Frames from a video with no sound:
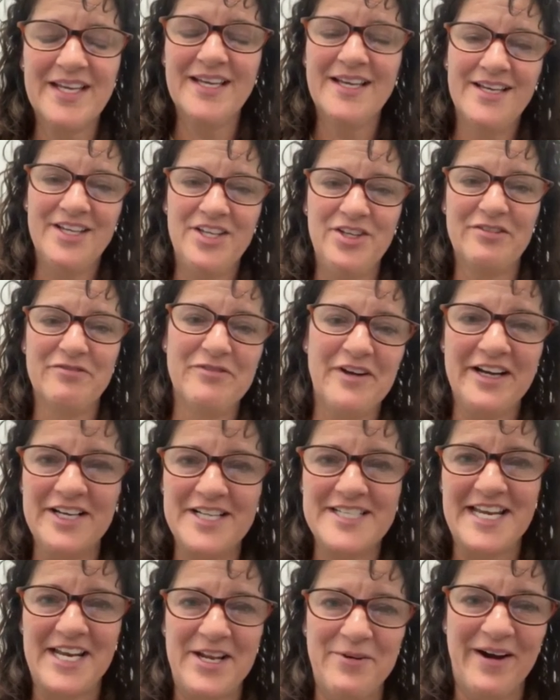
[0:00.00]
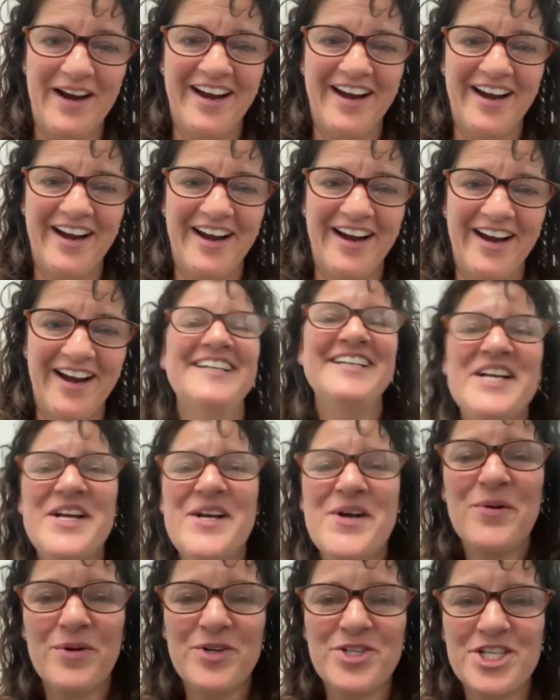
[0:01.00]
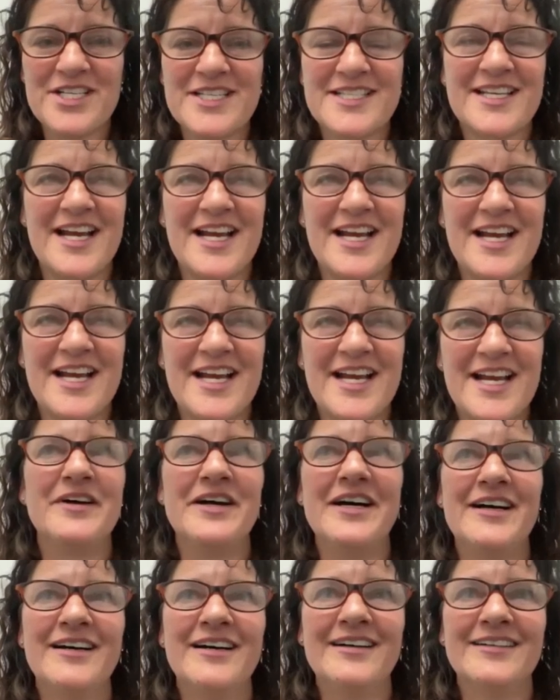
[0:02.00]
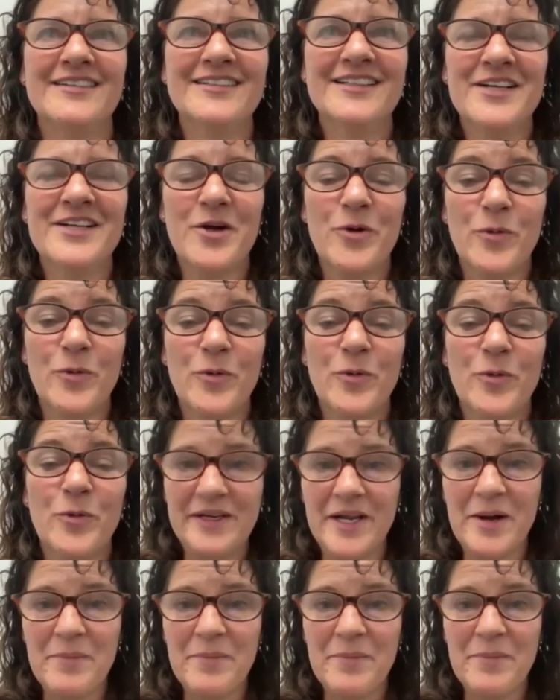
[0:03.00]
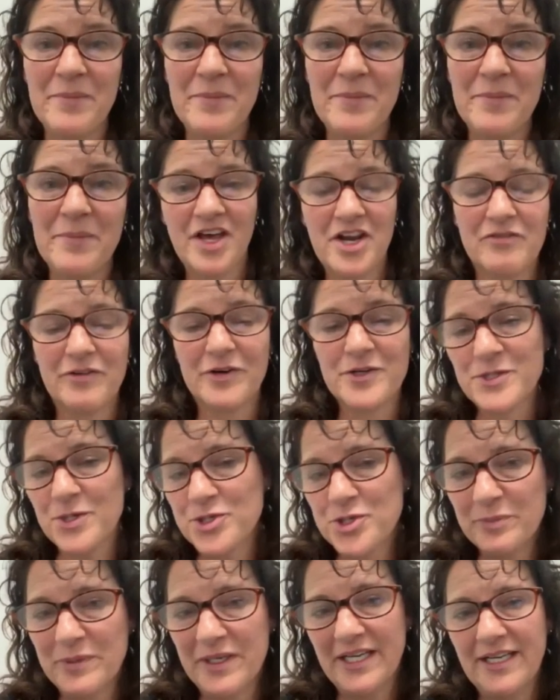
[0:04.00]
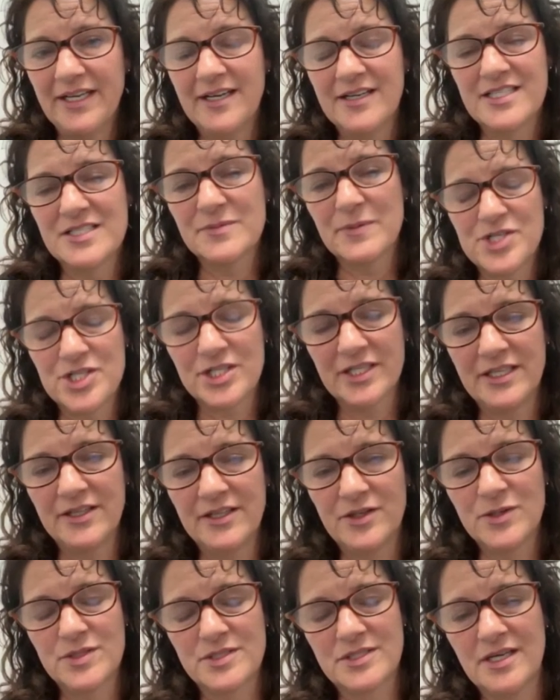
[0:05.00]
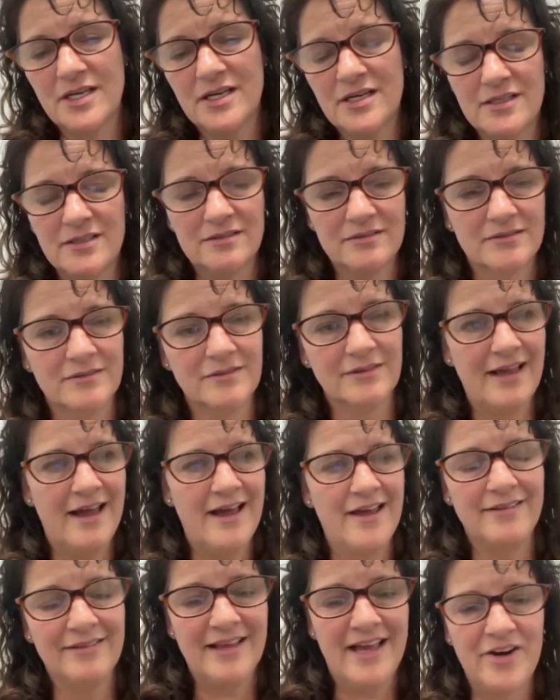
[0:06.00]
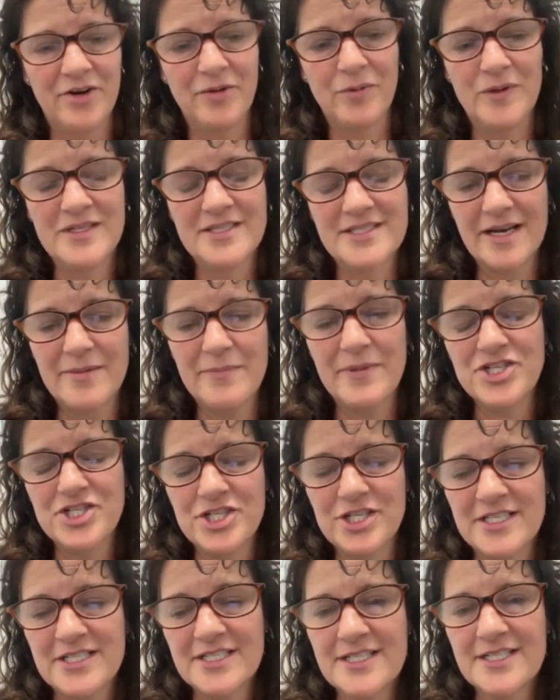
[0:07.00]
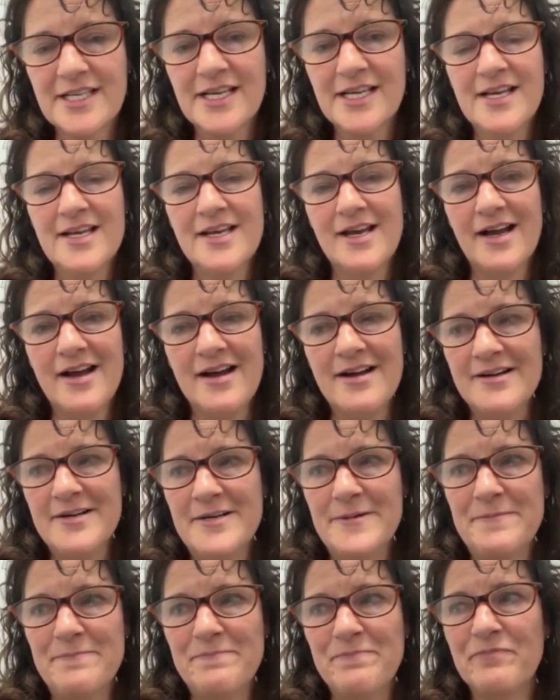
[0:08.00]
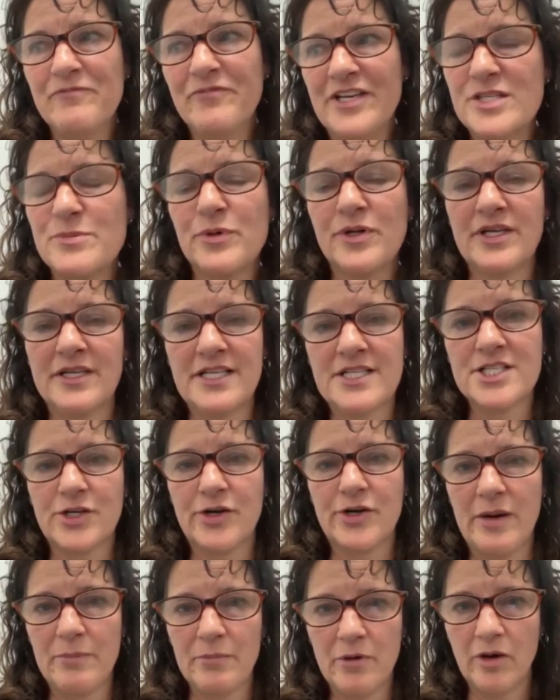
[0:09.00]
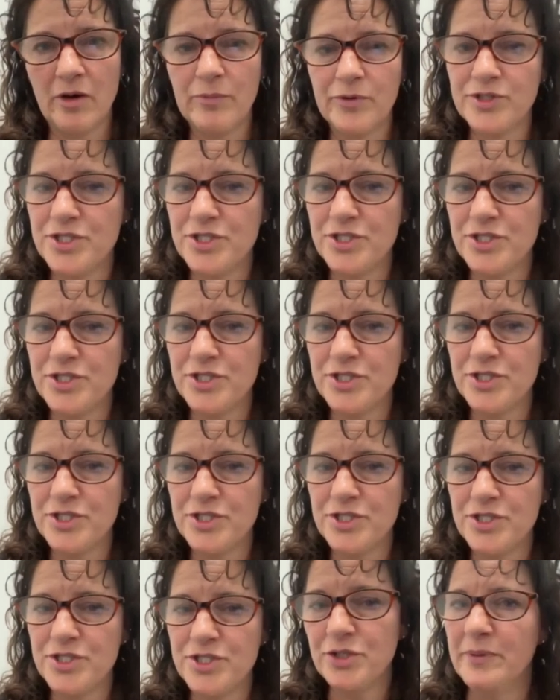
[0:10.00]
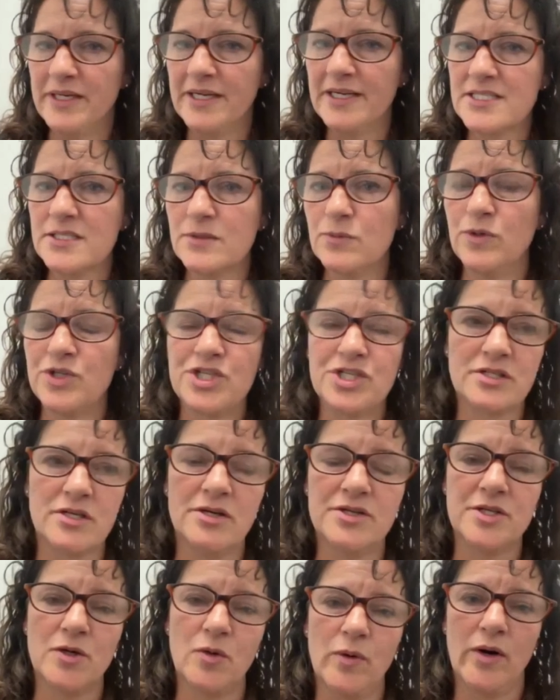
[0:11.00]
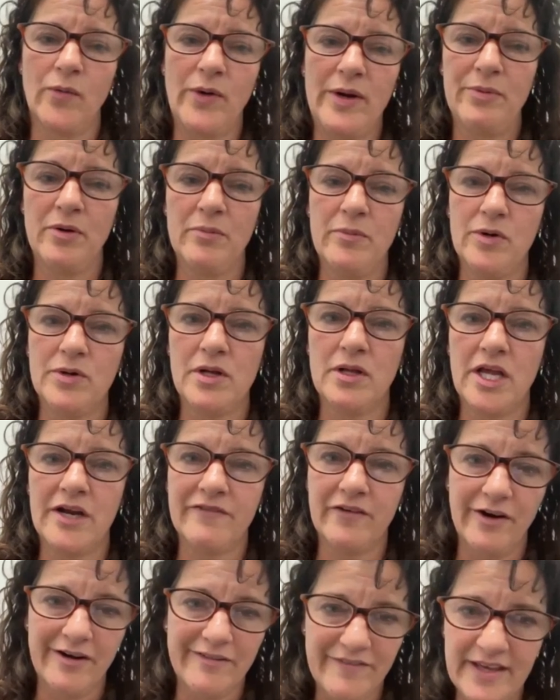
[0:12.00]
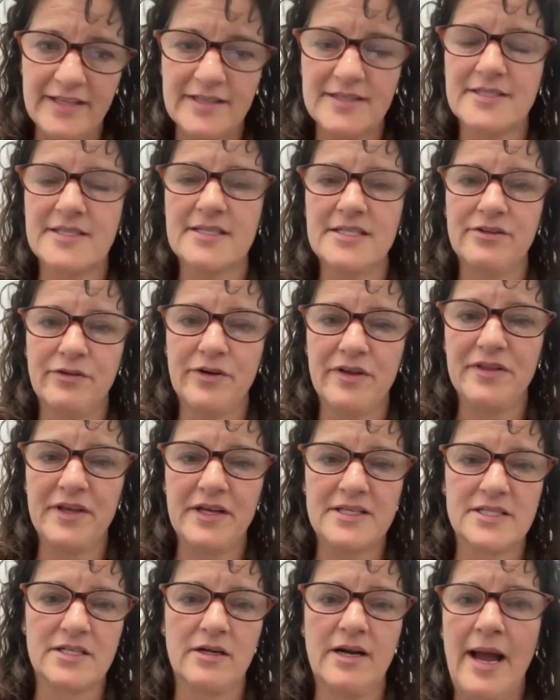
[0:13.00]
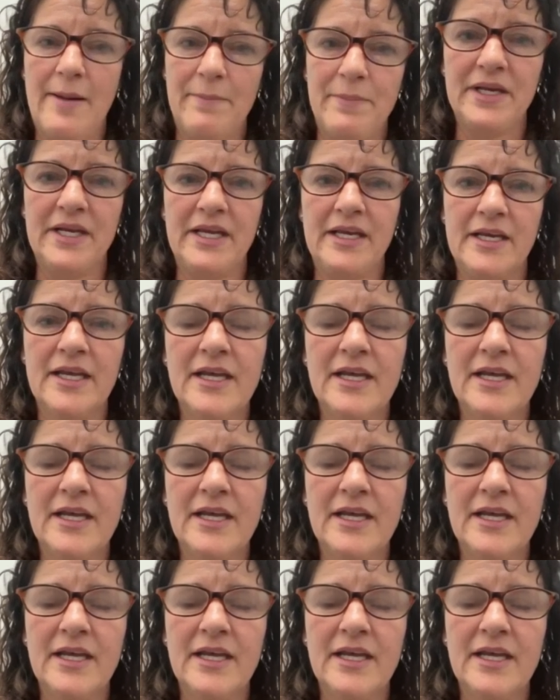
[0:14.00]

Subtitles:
You can find us anywhere. We're just kind of ramping up a lot of our social media, especially in those latter ones that I mentioned. Facebook and Instagram are our two biggest, which is also where we promote a lot of our events and different things that are happening.